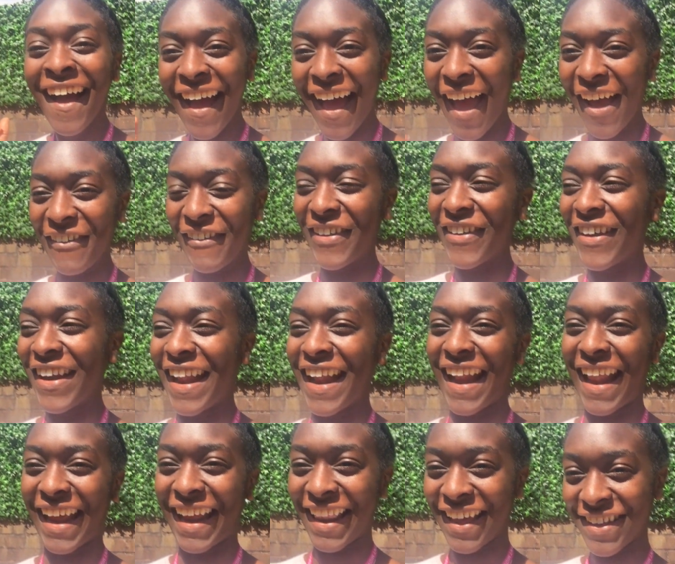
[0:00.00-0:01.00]
I went on
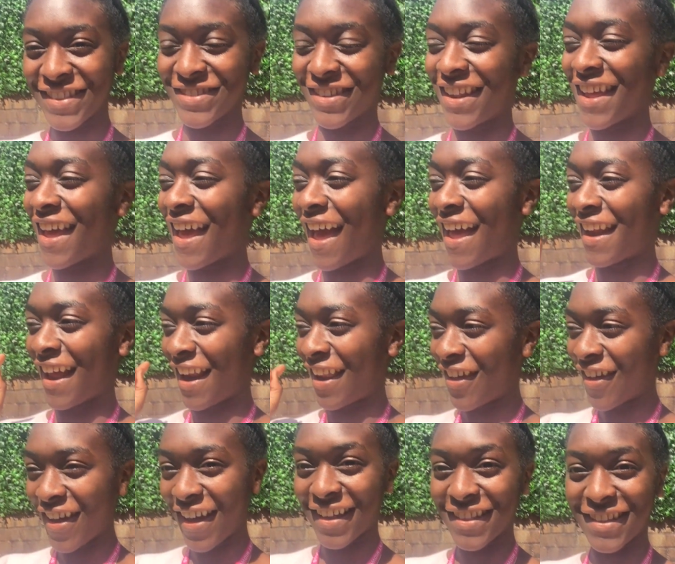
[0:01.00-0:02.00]
it, like clicked on it and I
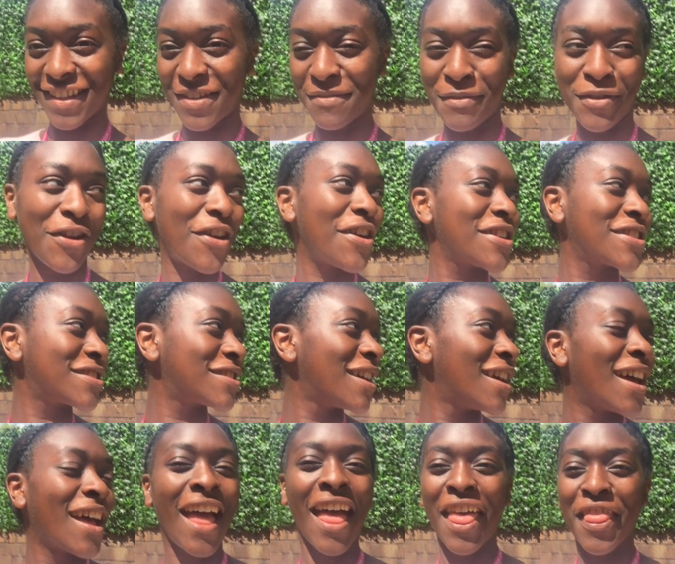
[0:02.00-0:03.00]
looked and oh my gosh,
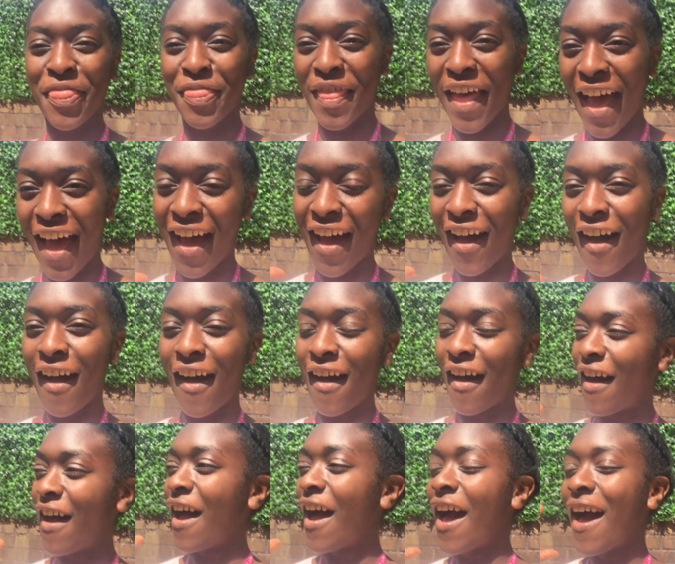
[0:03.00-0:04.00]
there
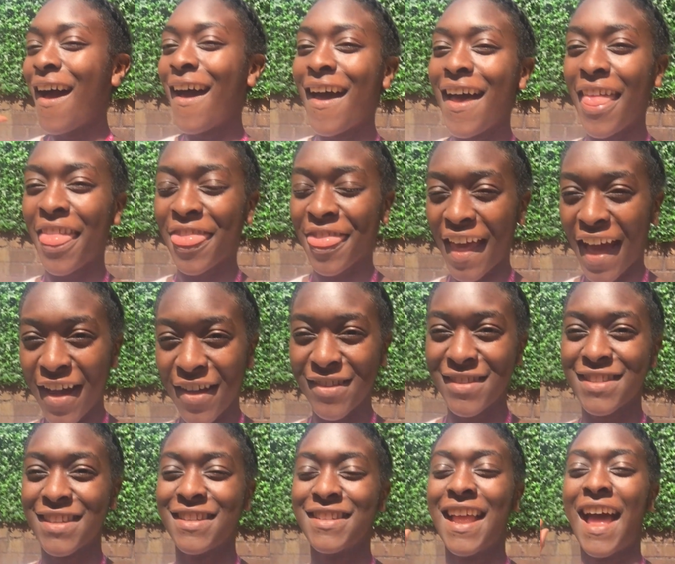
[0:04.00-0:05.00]
are
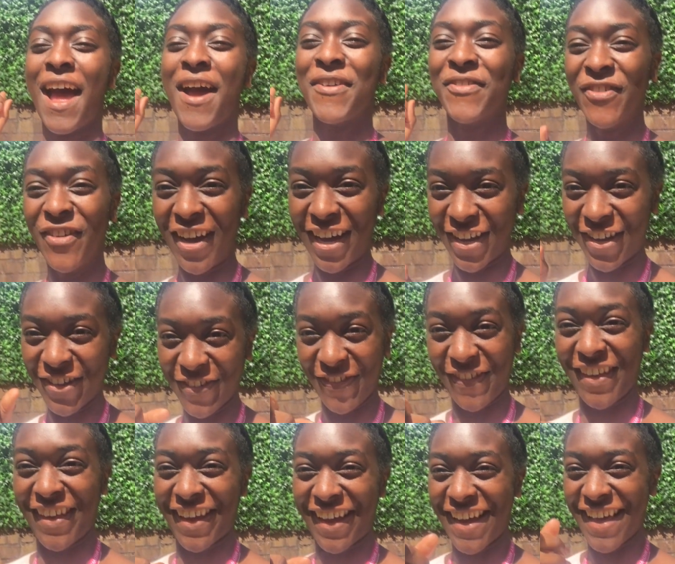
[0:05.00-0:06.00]
1,001 of
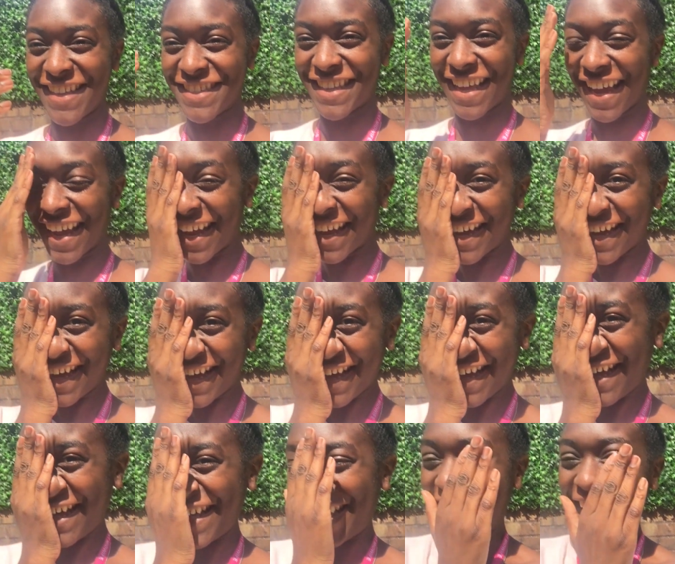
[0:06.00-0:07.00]
you guys. Like,
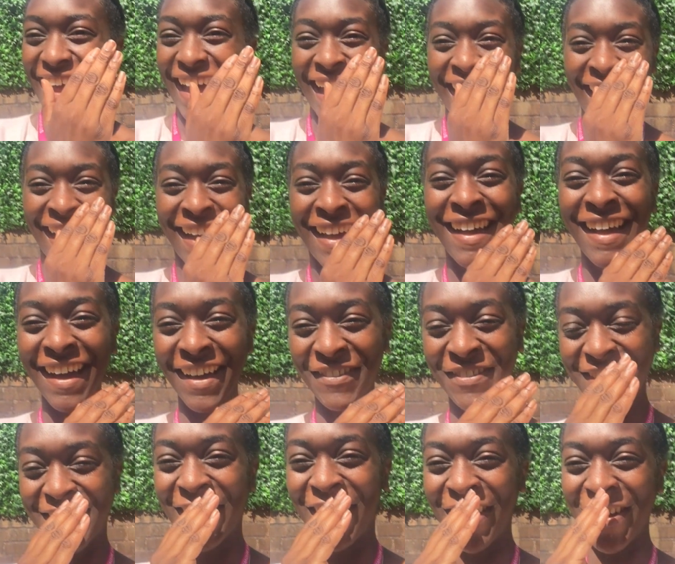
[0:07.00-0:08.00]

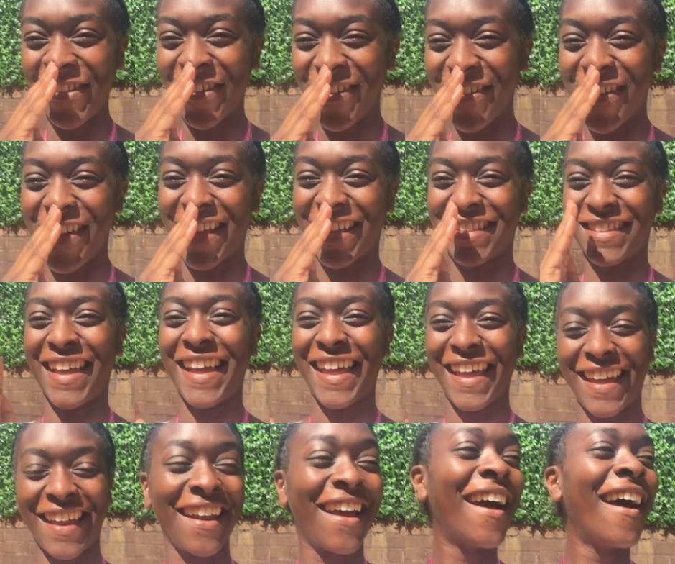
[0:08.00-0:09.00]
I'm so
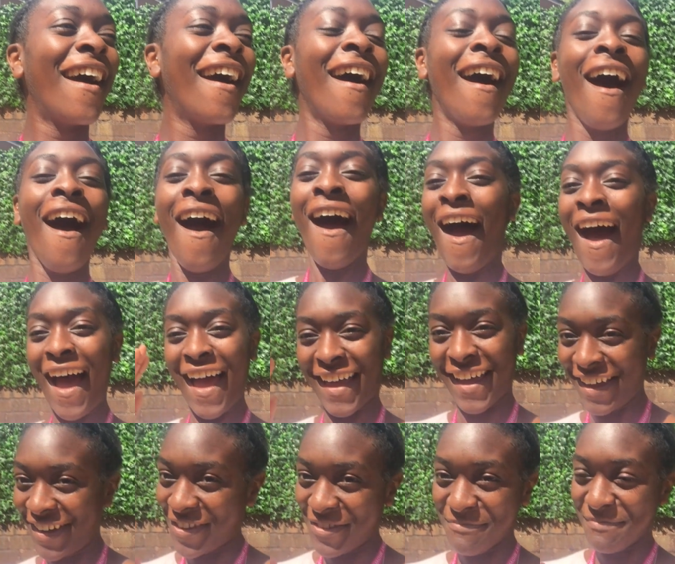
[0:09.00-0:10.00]
excited. I
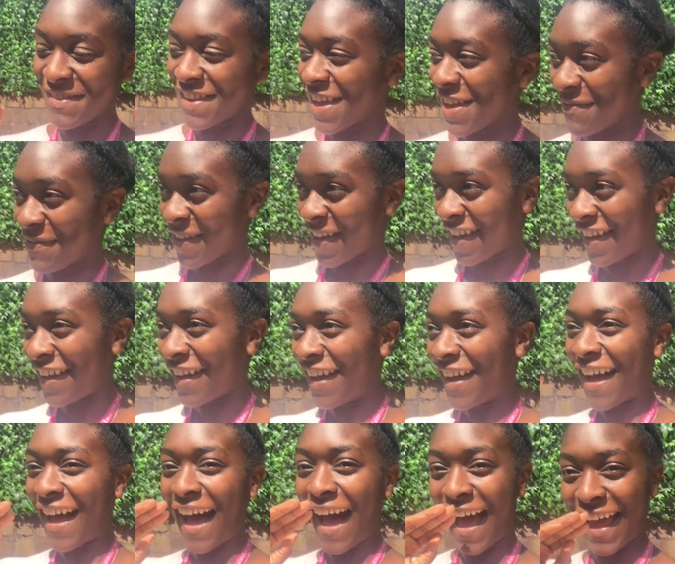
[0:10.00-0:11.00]
cannot believe it.
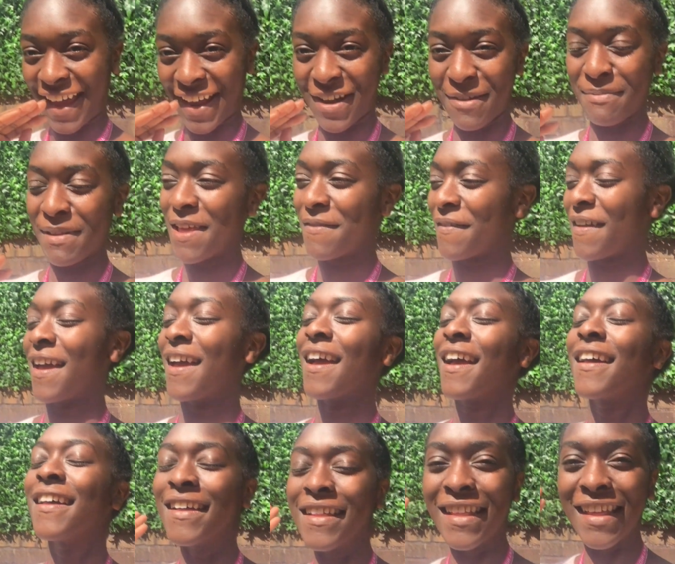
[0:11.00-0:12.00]
I cannot believe it.
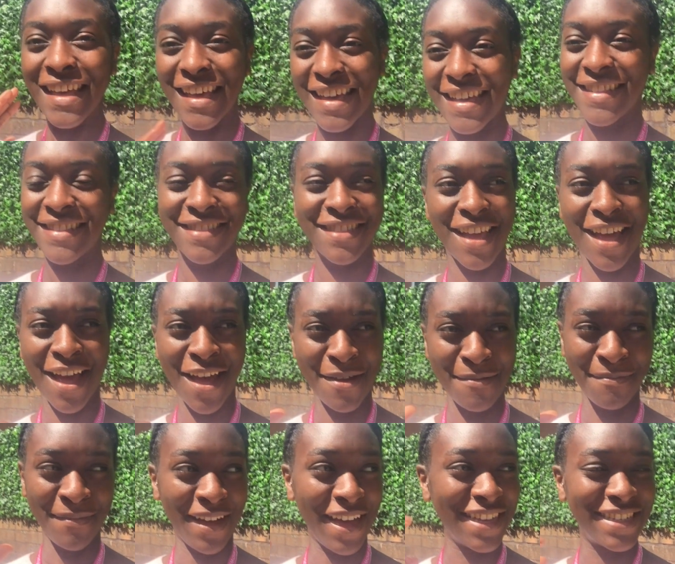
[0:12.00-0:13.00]
It's
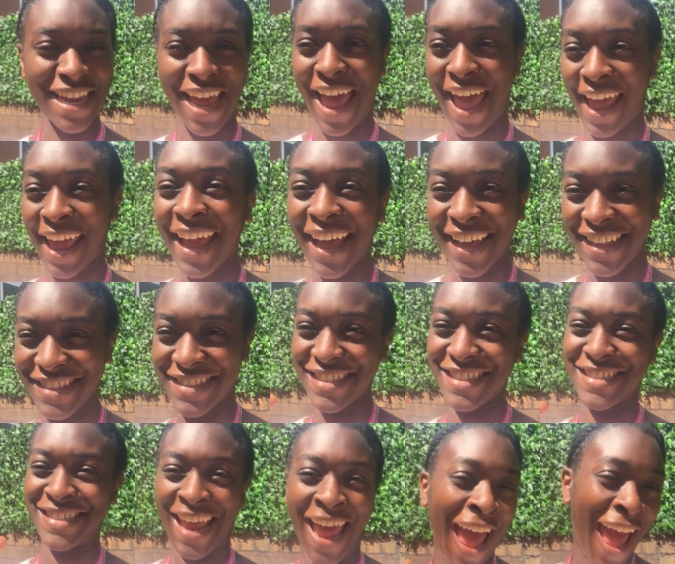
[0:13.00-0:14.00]
a day and
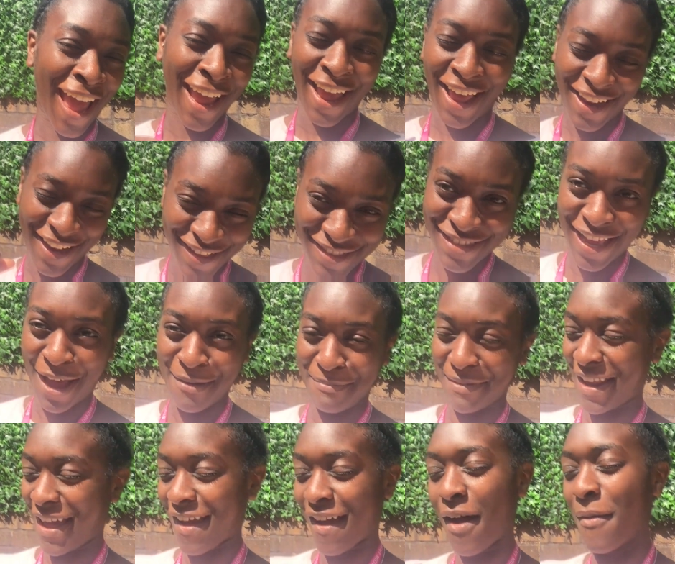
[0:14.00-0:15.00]
it's
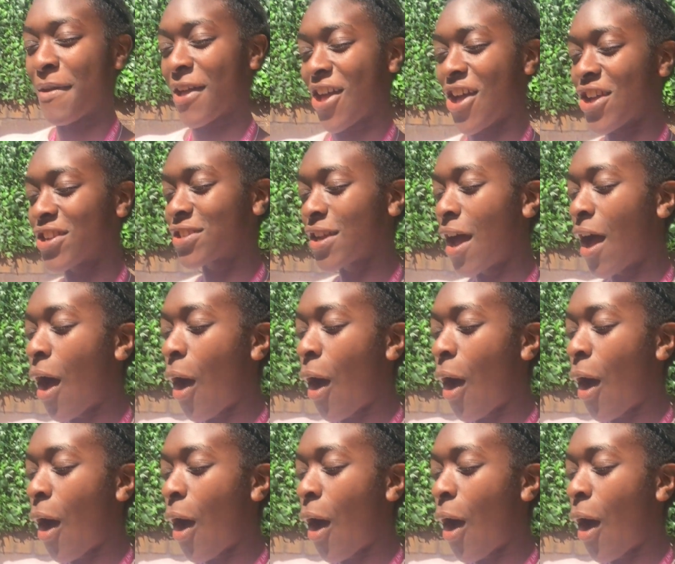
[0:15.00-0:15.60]
happening. Oh my gosh.